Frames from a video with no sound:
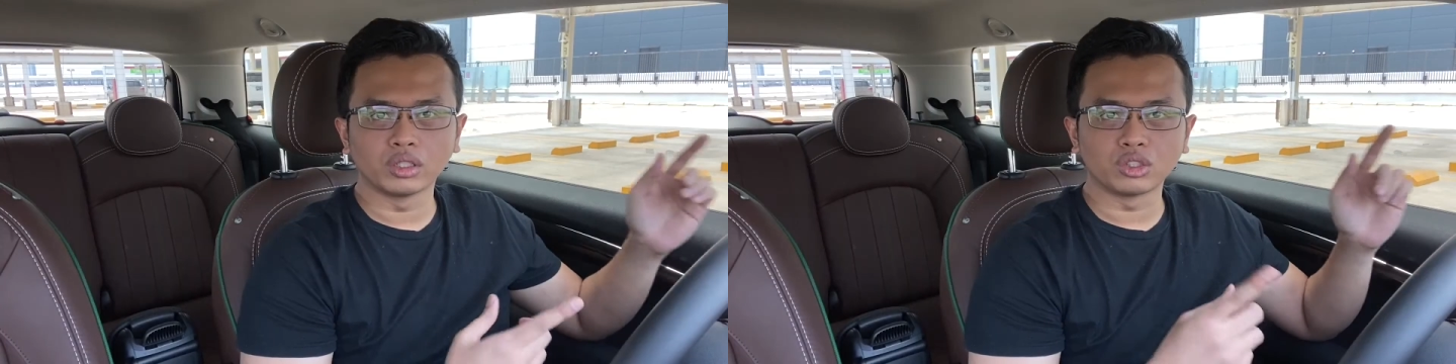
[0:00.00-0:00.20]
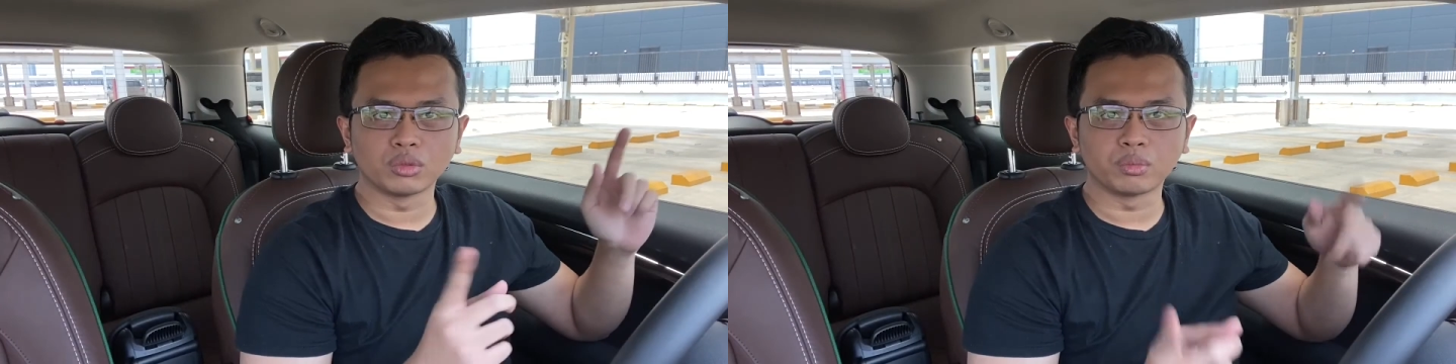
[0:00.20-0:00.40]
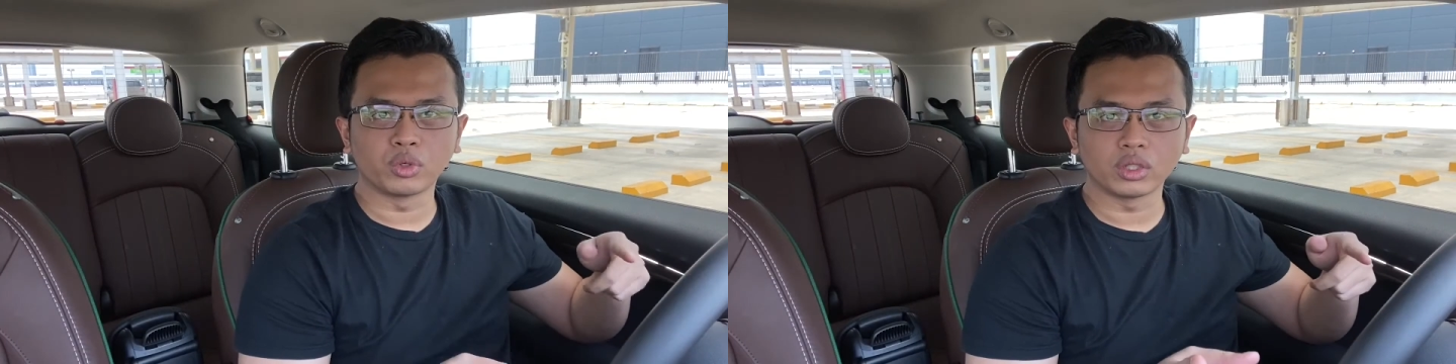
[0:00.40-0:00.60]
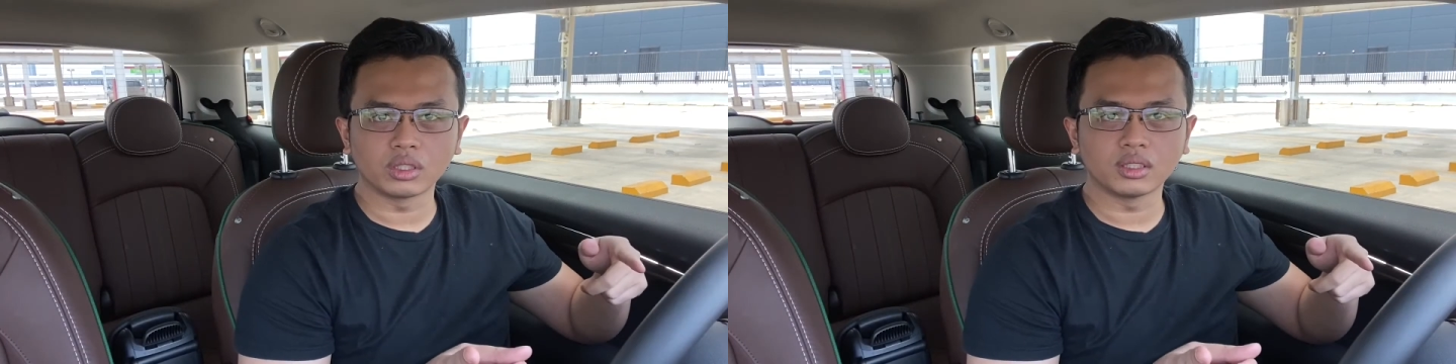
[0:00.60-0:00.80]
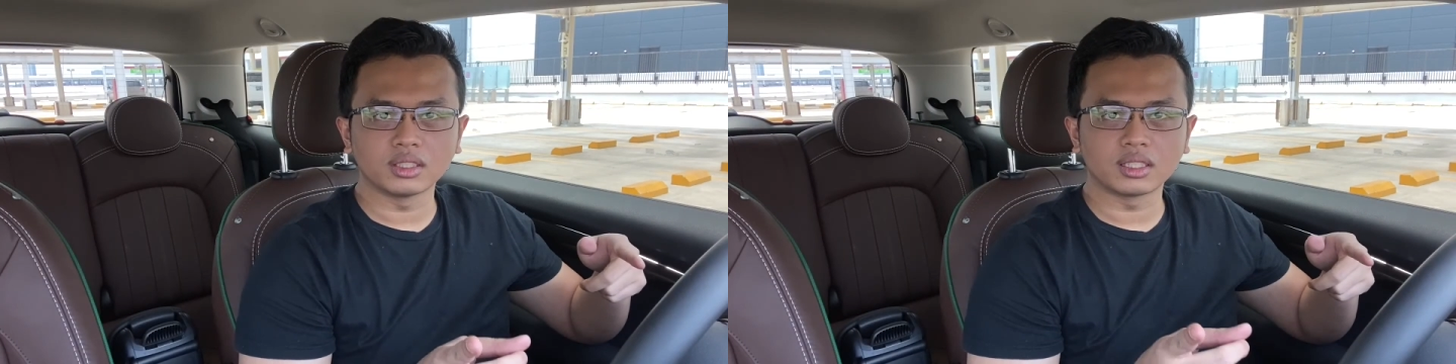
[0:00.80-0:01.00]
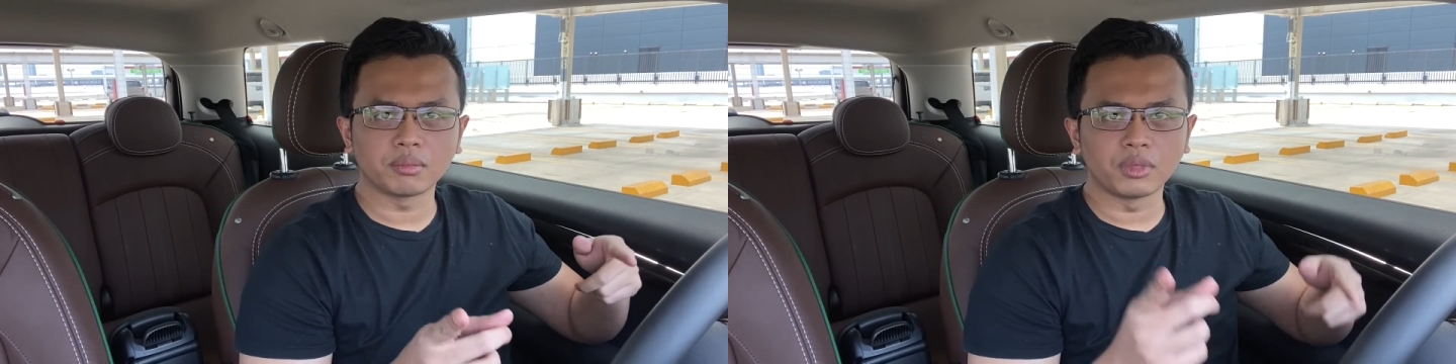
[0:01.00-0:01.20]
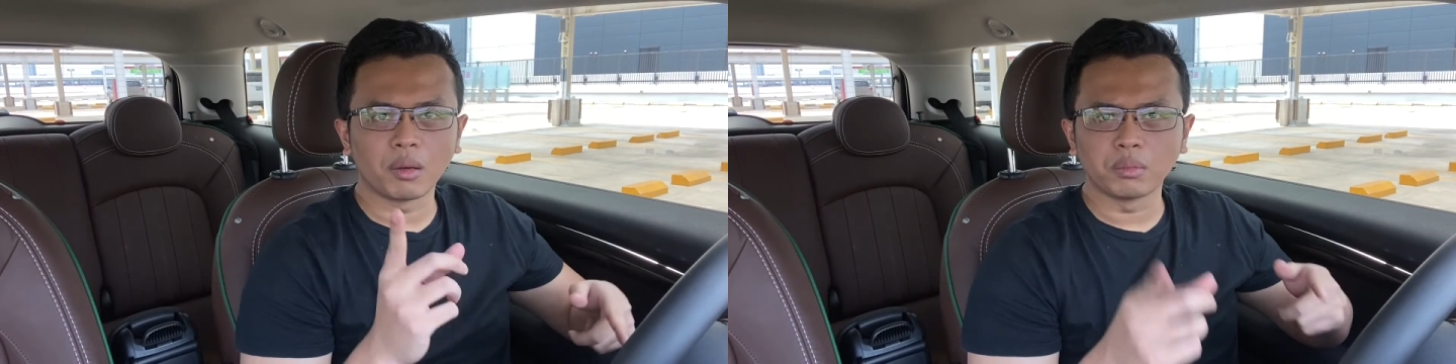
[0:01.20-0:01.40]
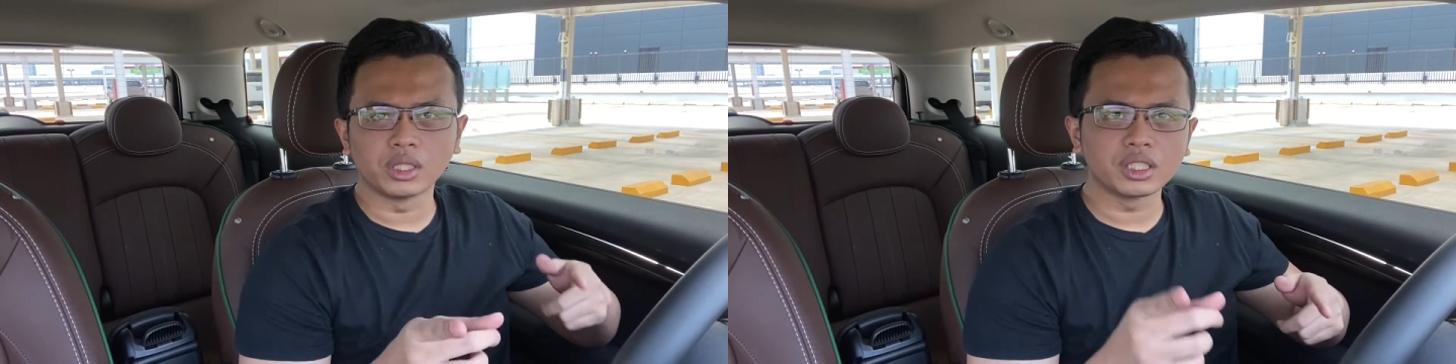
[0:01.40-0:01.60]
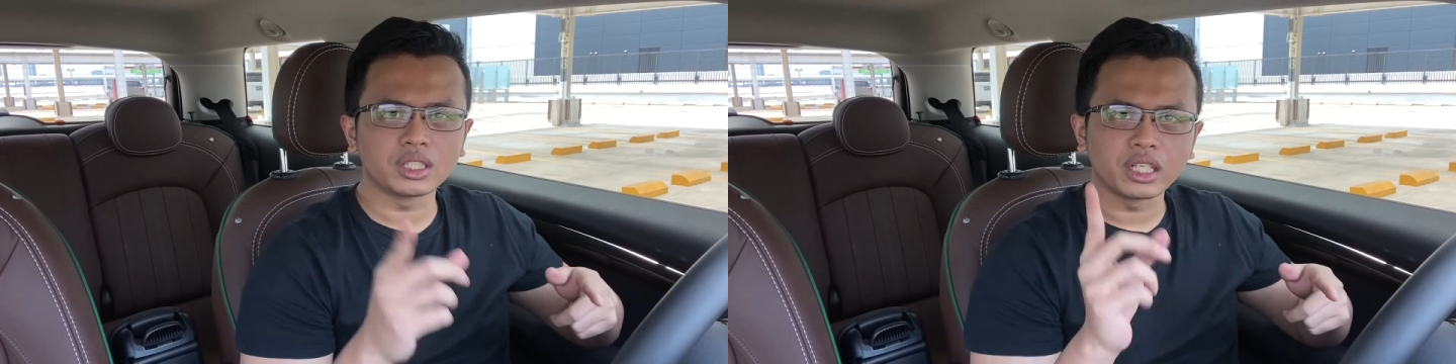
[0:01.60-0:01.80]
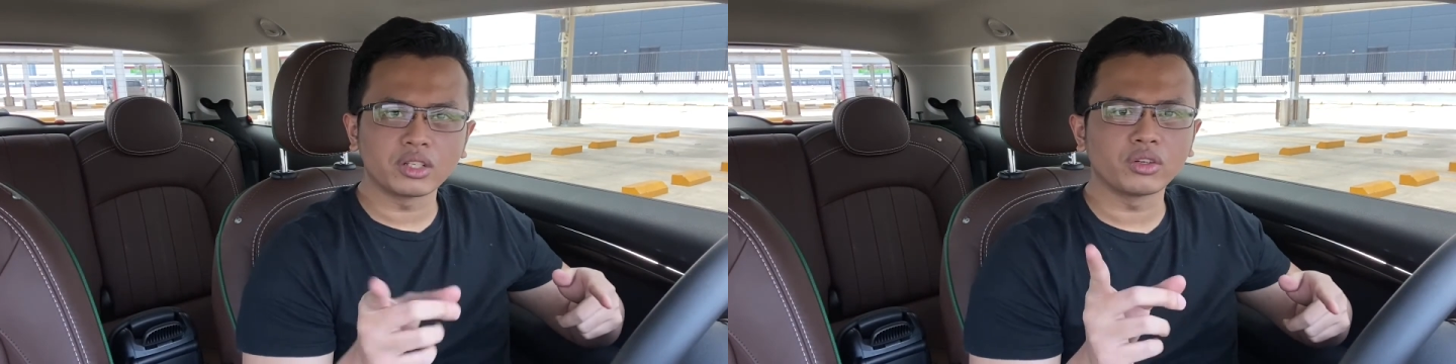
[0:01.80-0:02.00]
to put some numbers
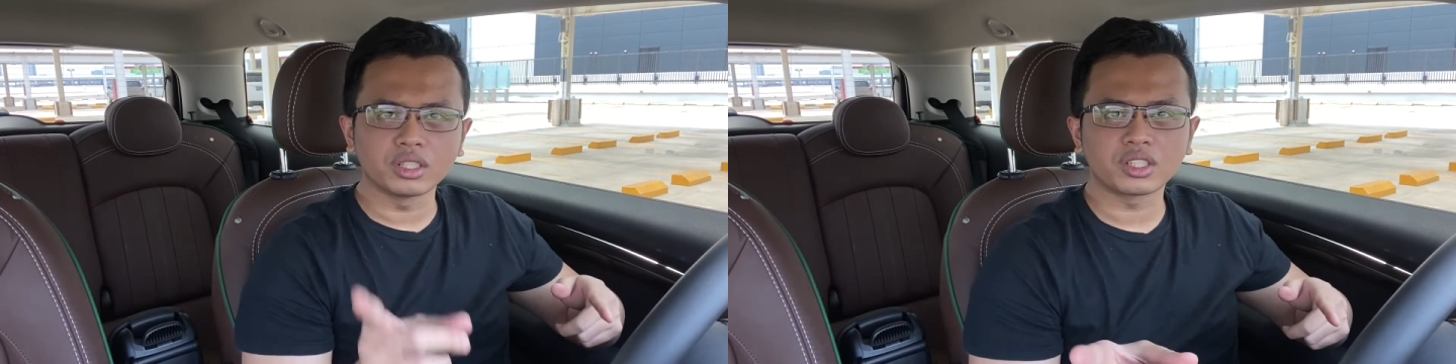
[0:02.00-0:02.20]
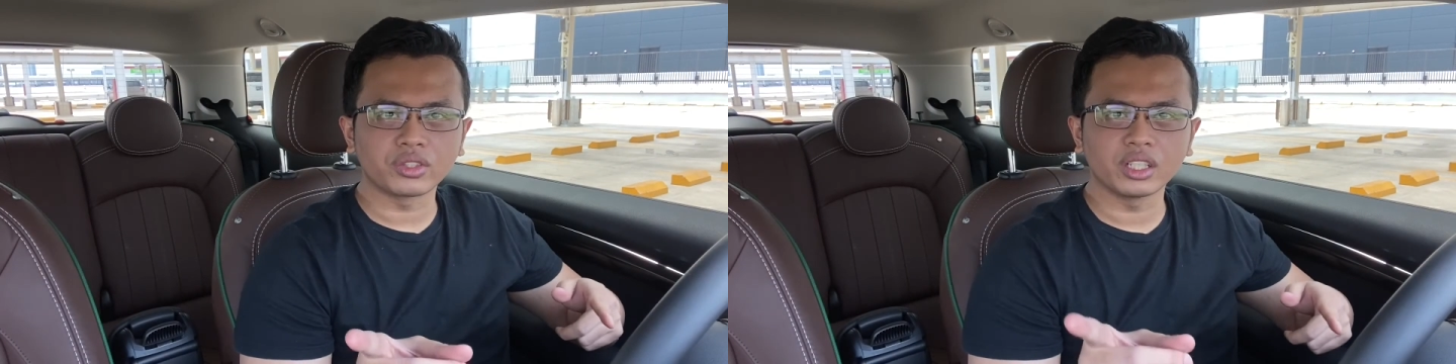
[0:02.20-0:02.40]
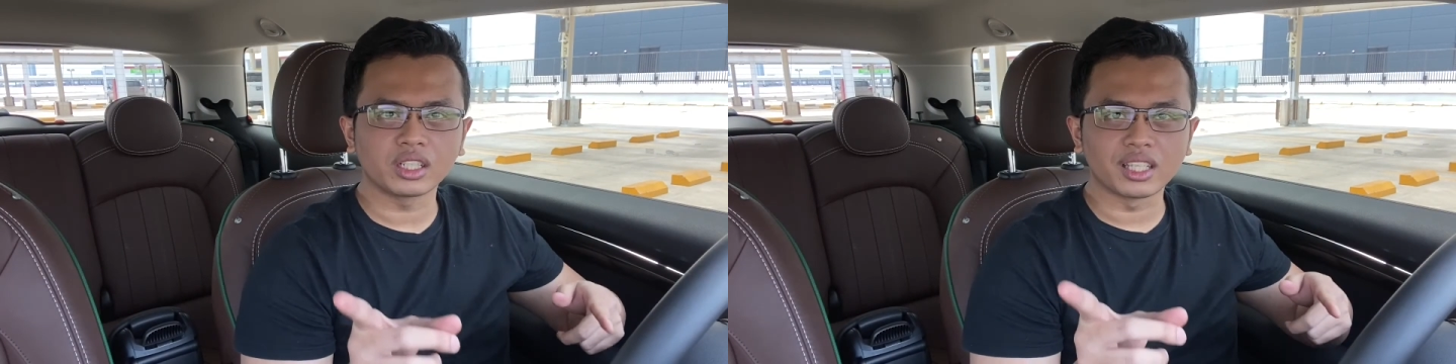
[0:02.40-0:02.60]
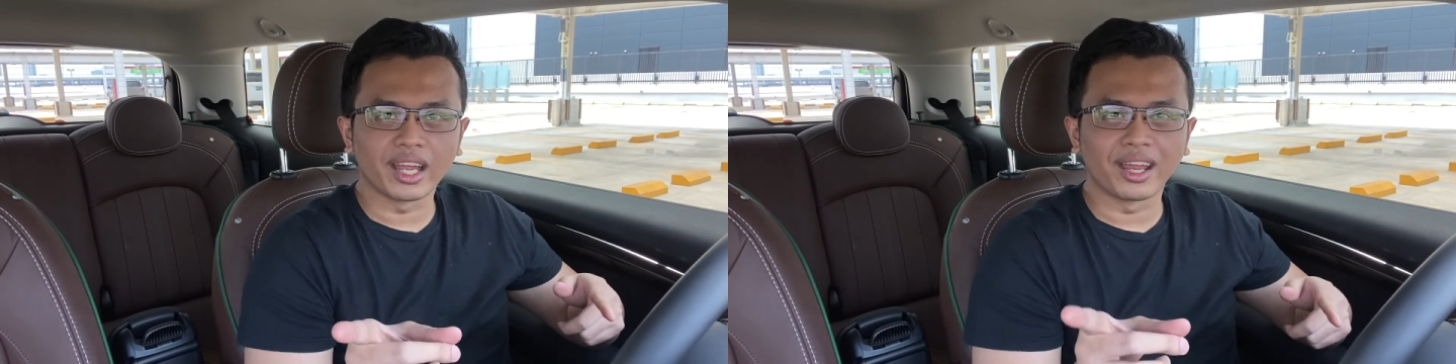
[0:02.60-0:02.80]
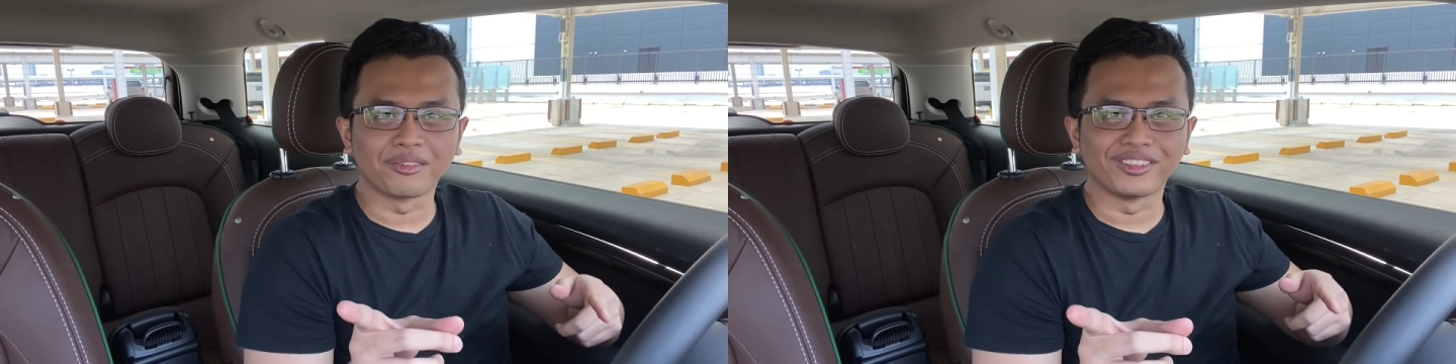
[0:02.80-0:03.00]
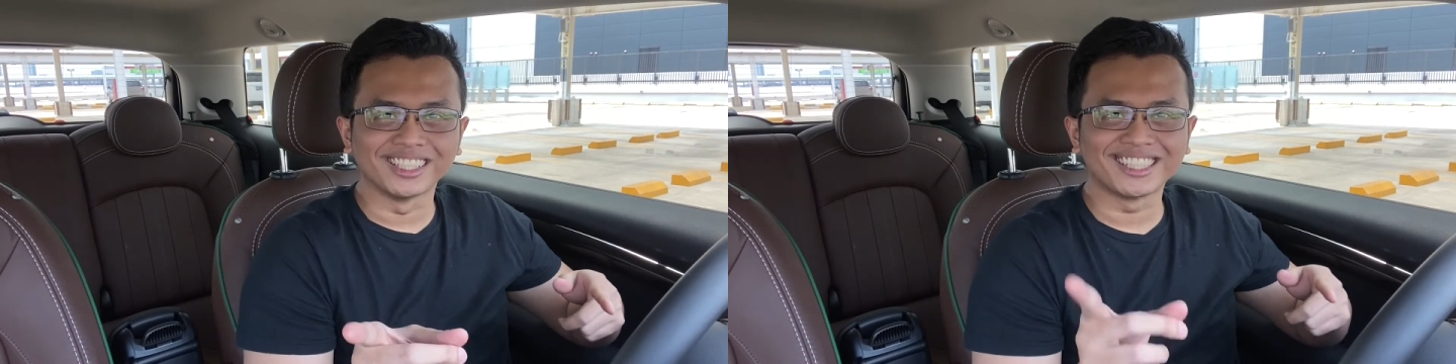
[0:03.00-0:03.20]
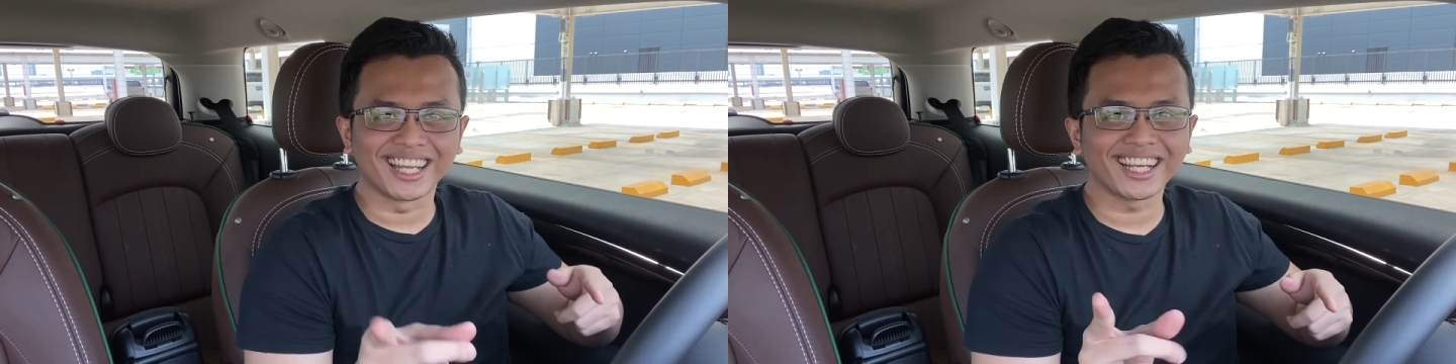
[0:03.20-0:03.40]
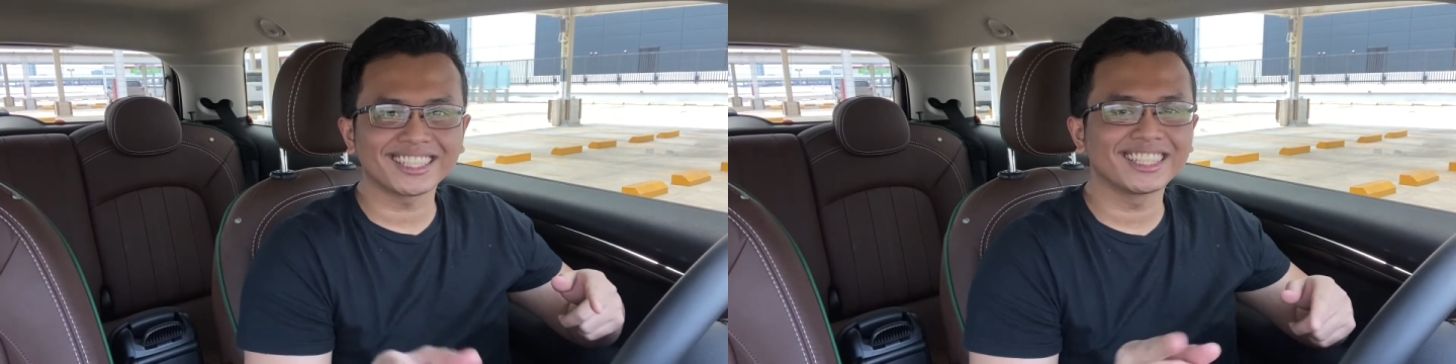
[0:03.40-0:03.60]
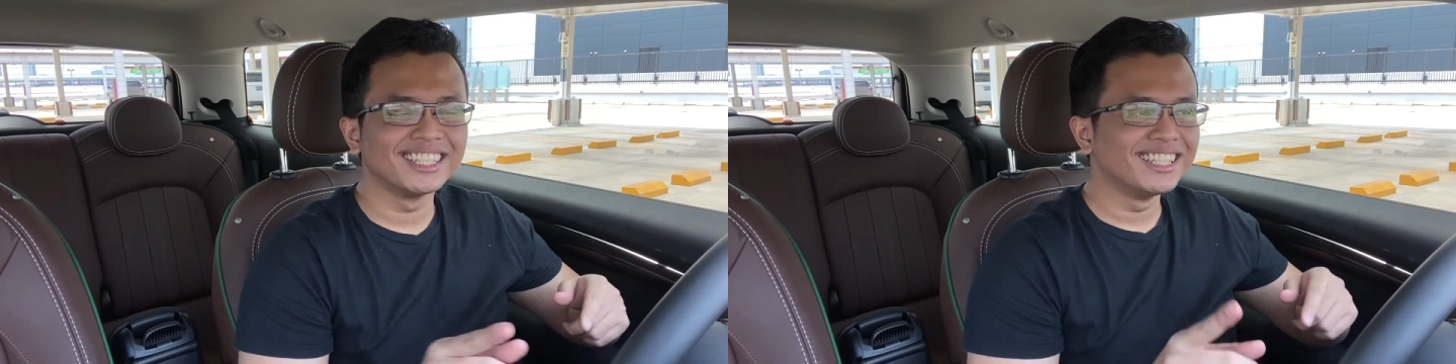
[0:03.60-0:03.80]
here on the screen because I haven't checked